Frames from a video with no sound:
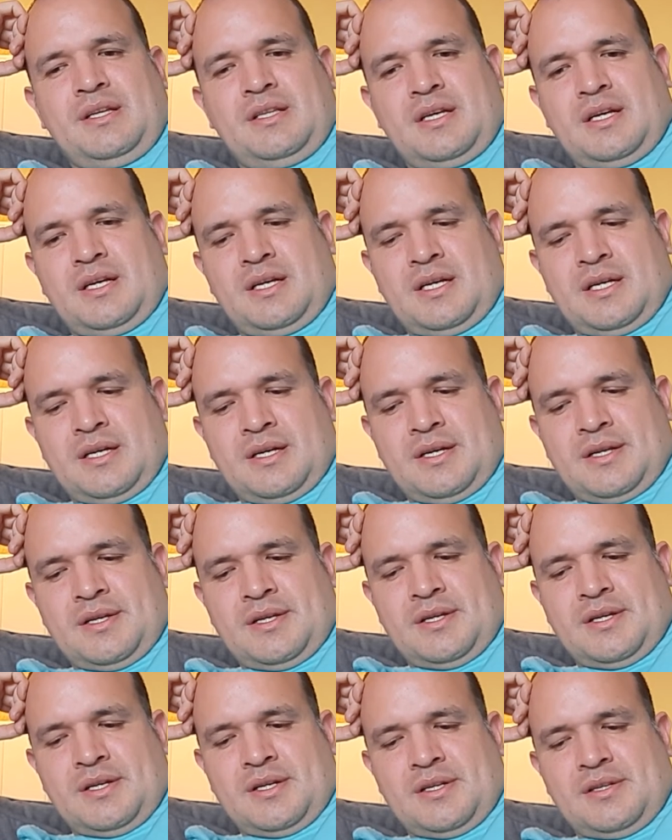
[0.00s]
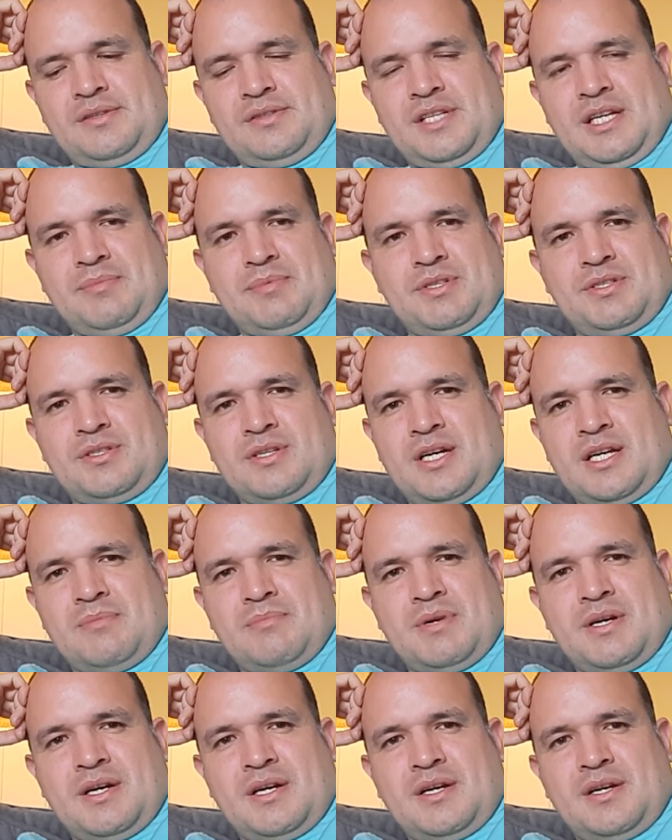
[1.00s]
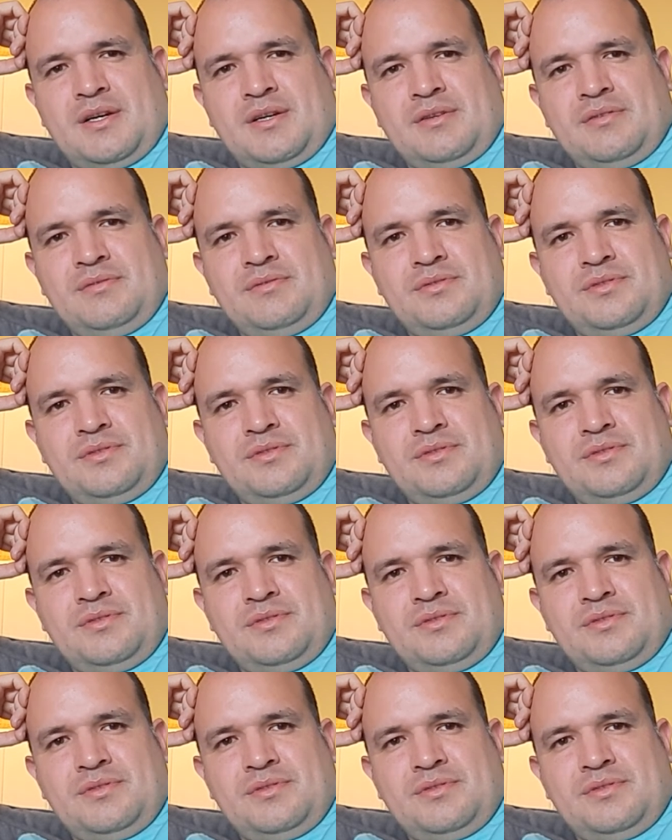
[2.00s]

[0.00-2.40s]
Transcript: they had Damon Stoudemire.